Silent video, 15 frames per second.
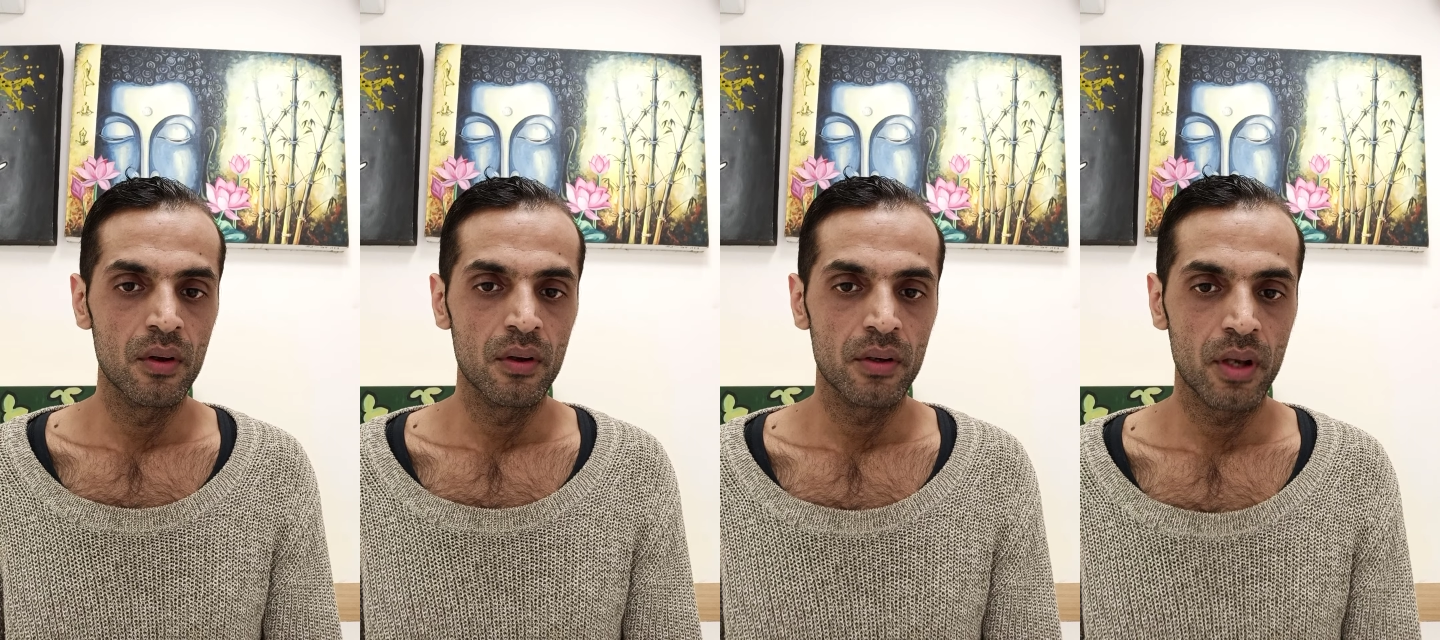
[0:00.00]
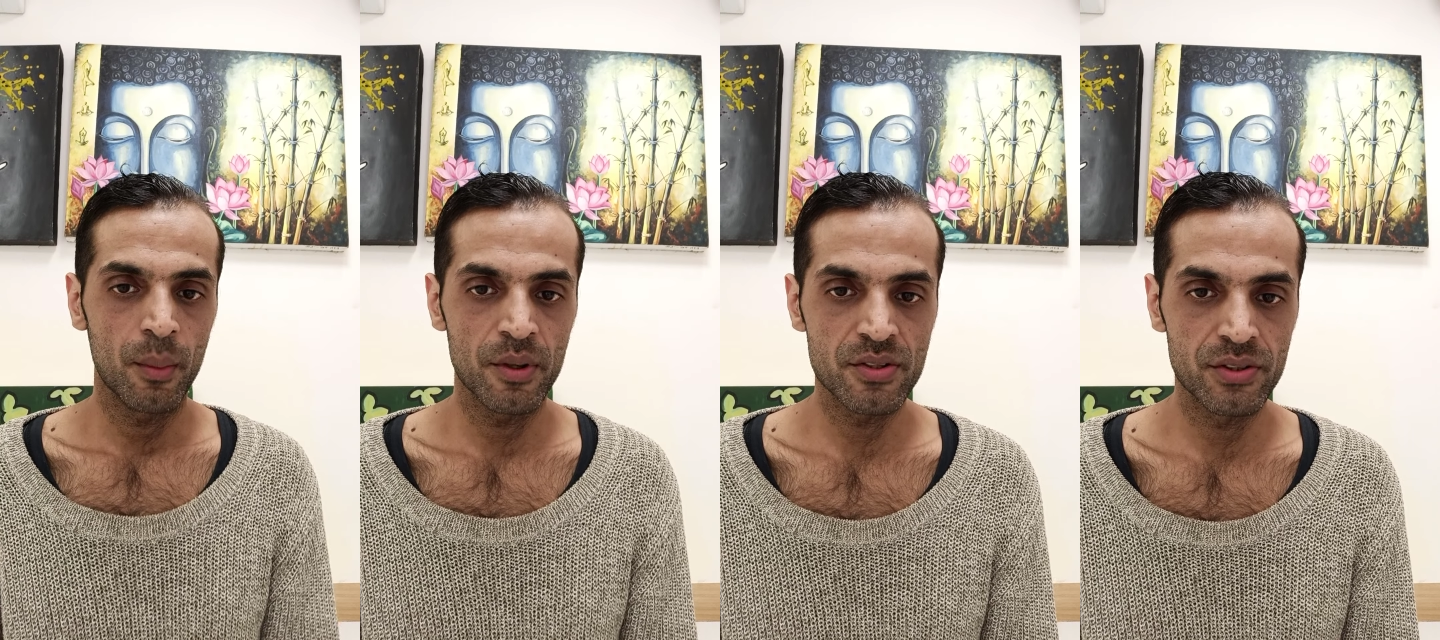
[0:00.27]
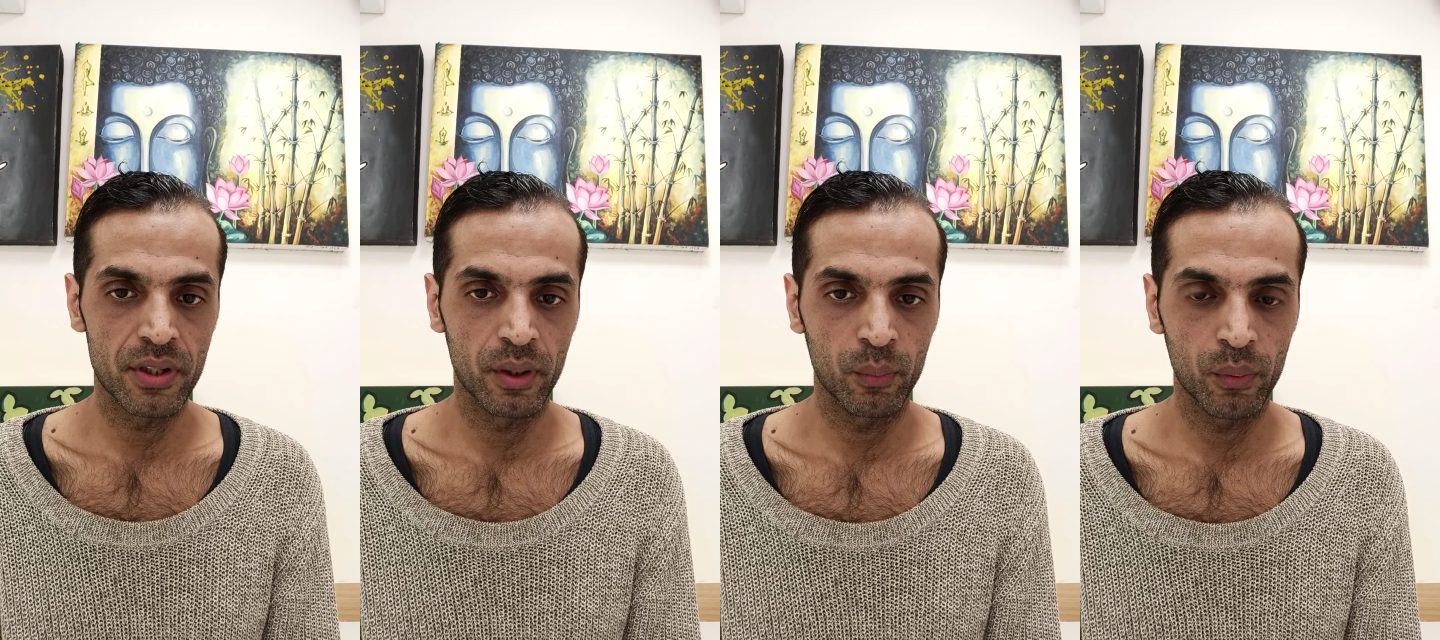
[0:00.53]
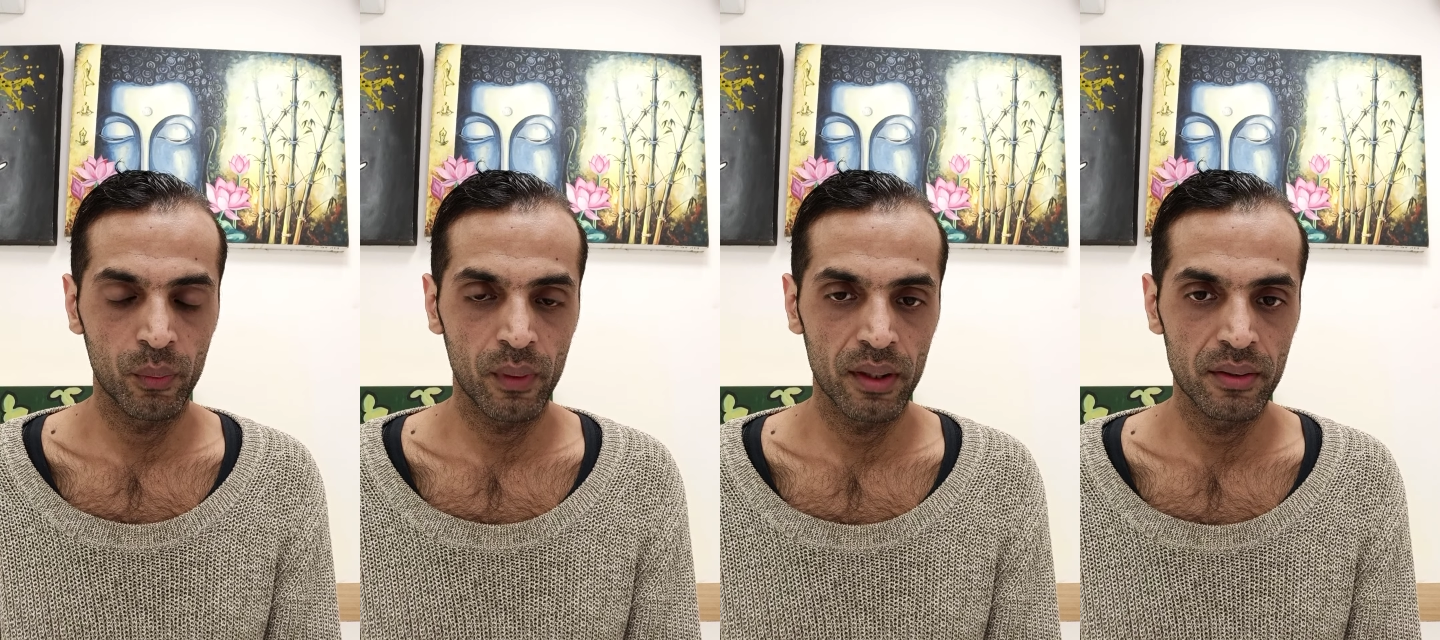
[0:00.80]
Namaste
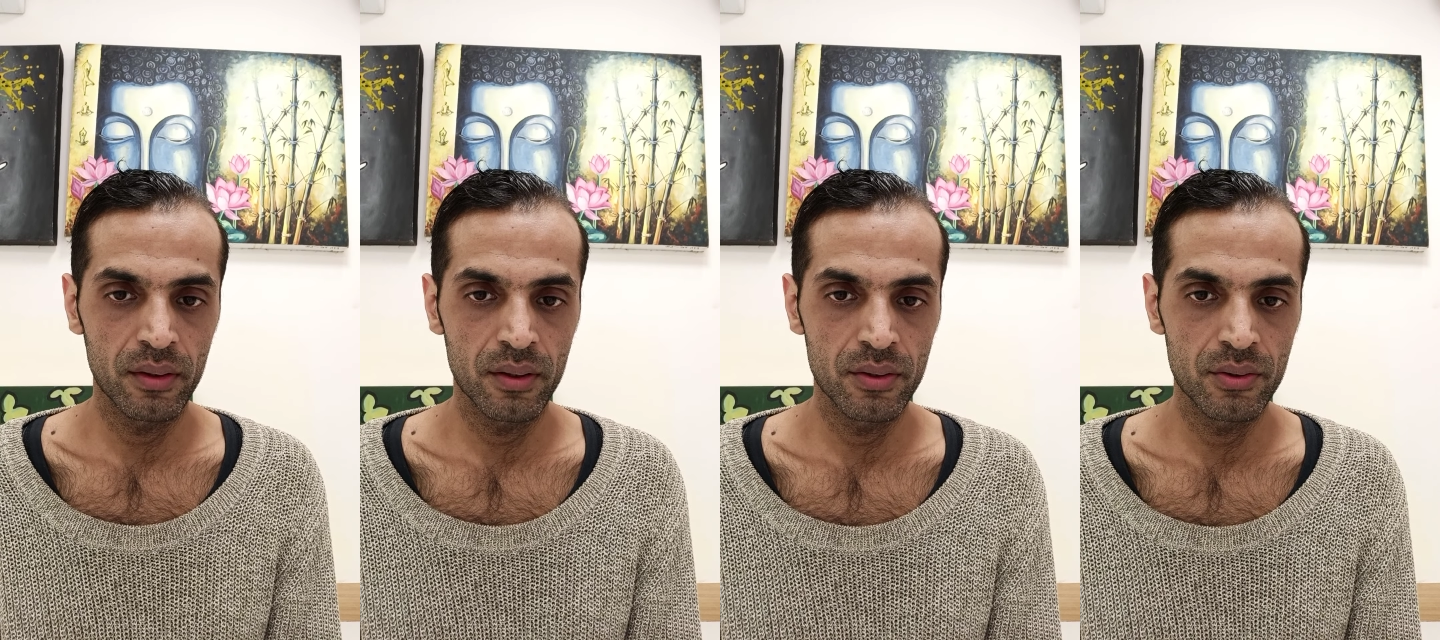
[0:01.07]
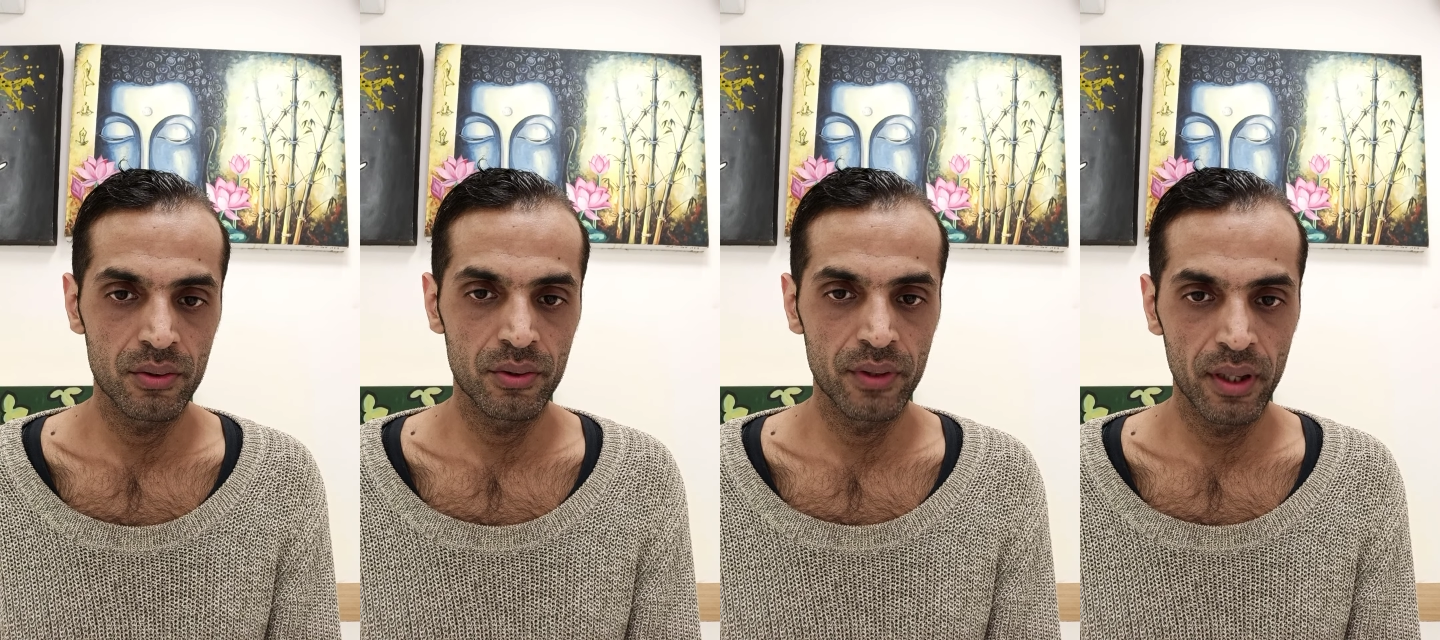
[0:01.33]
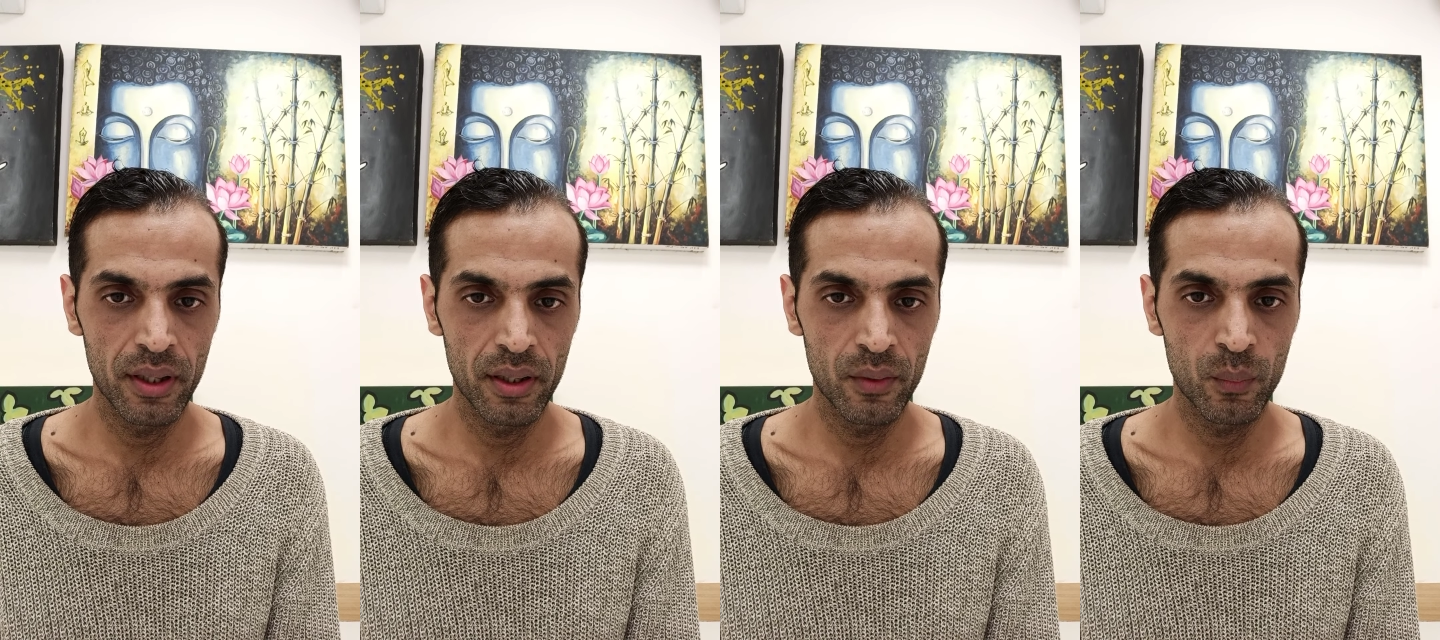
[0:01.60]
everyone. Today